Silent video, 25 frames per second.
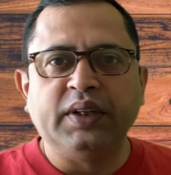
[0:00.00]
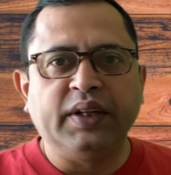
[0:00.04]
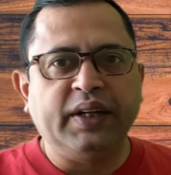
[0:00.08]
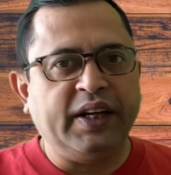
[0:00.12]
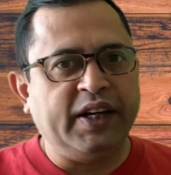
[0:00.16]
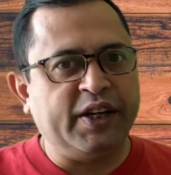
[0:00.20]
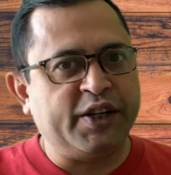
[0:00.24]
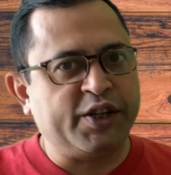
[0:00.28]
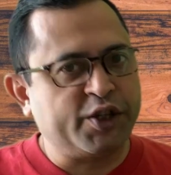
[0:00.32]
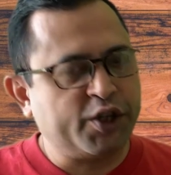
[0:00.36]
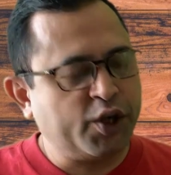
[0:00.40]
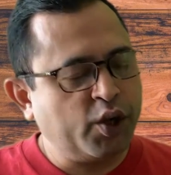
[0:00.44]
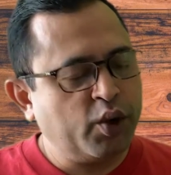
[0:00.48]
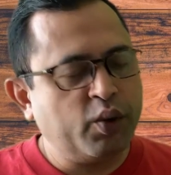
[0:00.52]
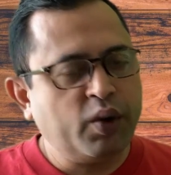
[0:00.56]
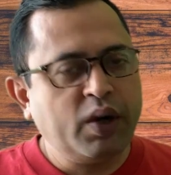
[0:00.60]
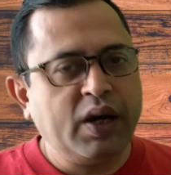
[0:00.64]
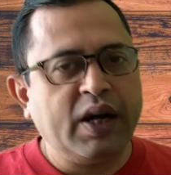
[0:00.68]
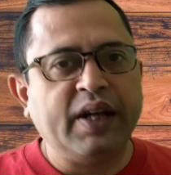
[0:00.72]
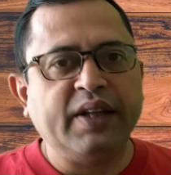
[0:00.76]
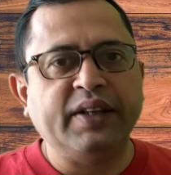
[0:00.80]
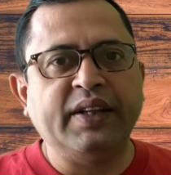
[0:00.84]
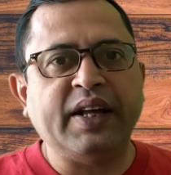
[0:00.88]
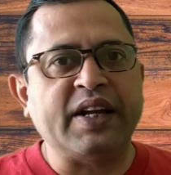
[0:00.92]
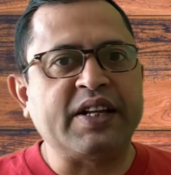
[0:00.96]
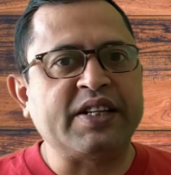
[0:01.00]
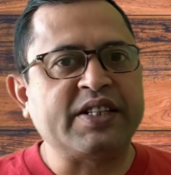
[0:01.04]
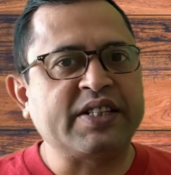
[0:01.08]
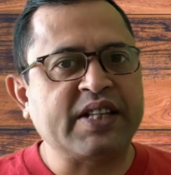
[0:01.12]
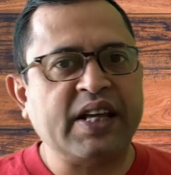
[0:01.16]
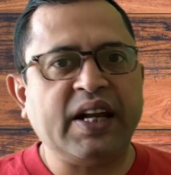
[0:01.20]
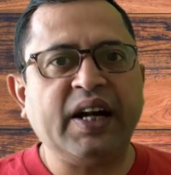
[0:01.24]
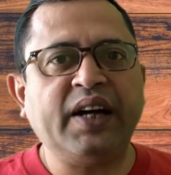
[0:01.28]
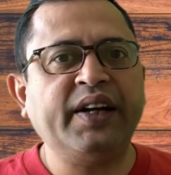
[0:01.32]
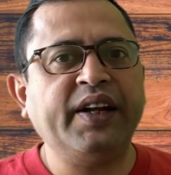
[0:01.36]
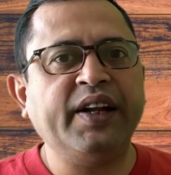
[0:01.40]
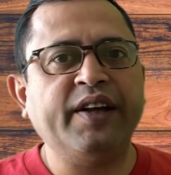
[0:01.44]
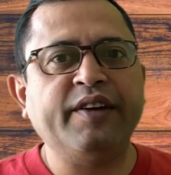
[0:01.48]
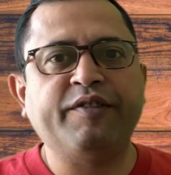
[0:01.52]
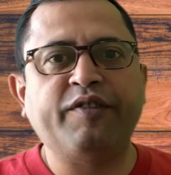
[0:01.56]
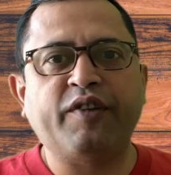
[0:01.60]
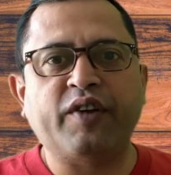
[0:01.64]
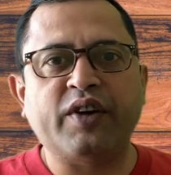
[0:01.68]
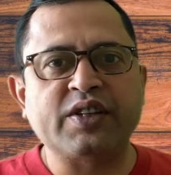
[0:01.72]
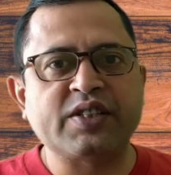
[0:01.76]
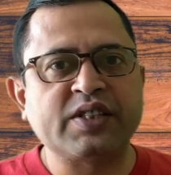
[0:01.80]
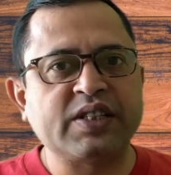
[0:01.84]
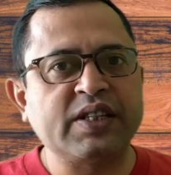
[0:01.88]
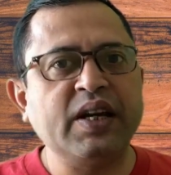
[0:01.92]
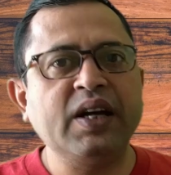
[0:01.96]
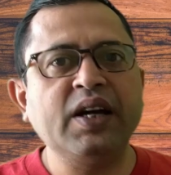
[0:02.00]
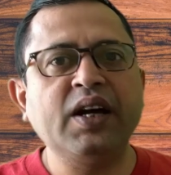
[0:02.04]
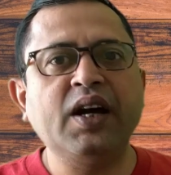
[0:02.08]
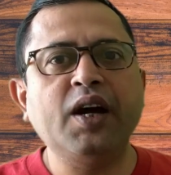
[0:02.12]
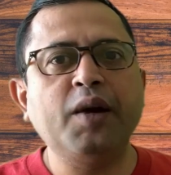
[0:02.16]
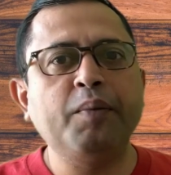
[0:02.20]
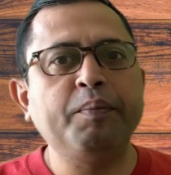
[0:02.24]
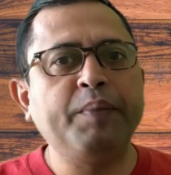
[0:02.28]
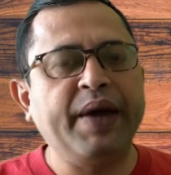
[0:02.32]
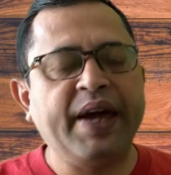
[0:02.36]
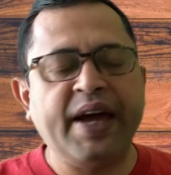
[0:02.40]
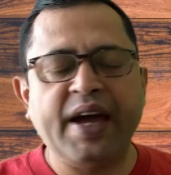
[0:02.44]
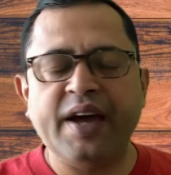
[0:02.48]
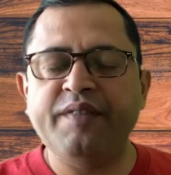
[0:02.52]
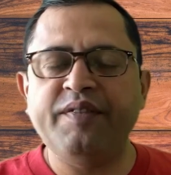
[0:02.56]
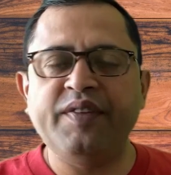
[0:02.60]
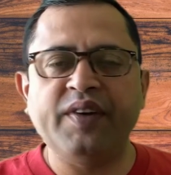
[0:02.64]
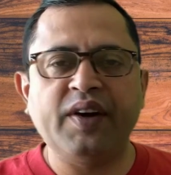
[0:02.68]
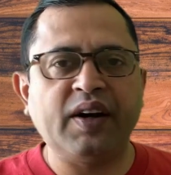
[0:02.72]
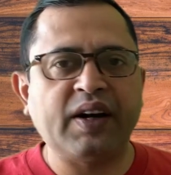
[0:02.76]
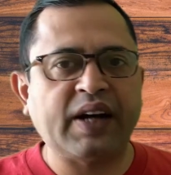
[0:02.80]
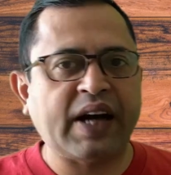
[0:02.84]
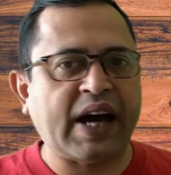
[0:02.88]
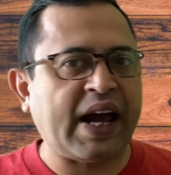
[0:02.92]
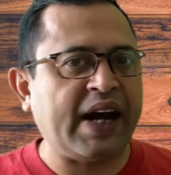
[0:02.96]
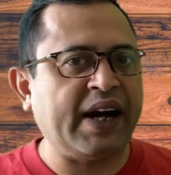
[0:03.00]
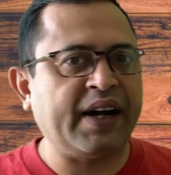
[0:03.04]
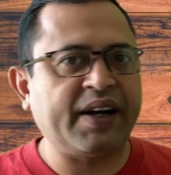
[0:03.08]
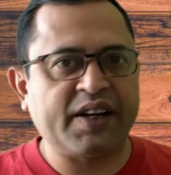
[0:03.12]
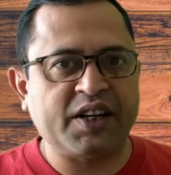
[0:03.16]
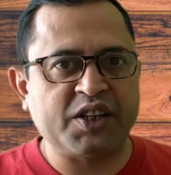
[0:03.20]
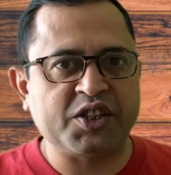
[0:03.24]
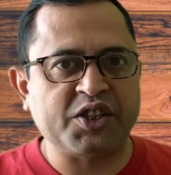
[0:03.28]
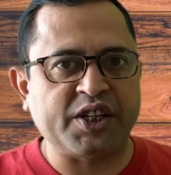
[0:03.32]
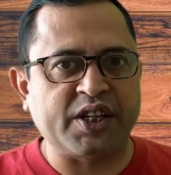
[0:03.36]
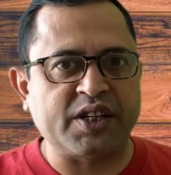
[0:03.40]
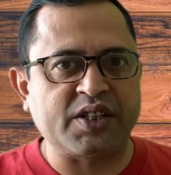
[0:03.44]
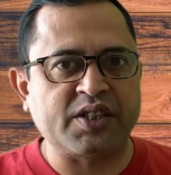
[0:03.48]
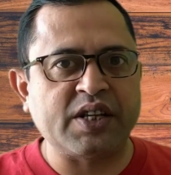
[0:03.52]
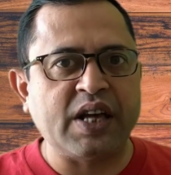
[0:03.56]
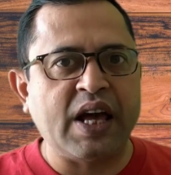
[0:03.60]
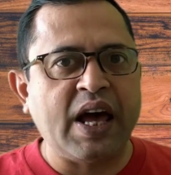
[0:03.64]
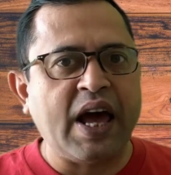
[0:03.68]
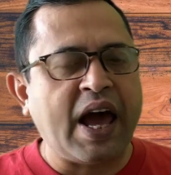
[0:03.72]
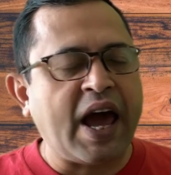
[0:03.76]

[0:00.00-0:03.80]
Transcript: It showed that selecting for a single behavioral characteristics,